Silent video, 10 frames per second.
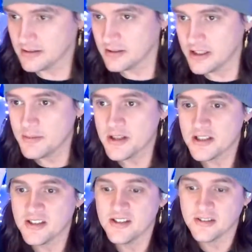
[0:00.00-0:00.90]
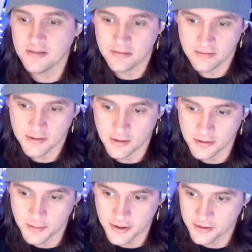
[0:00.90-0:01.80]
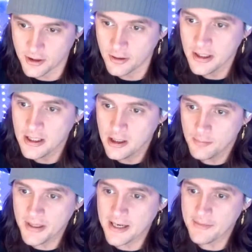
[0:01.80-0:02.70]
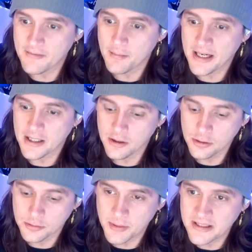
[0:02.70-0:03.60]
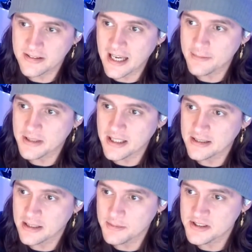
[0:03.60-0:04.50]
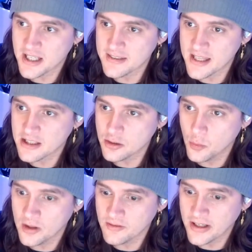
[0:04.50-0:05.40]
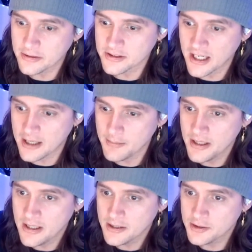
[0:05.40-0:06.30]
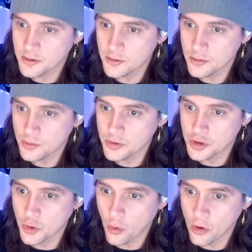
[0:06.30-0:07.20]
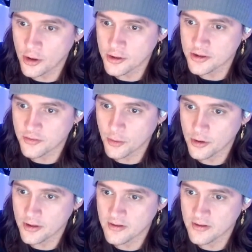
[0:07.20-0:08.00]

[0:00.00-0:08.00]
team of the season, so to speak. So big up everybody who's been tapped in. Let me say thank you one final time to George for the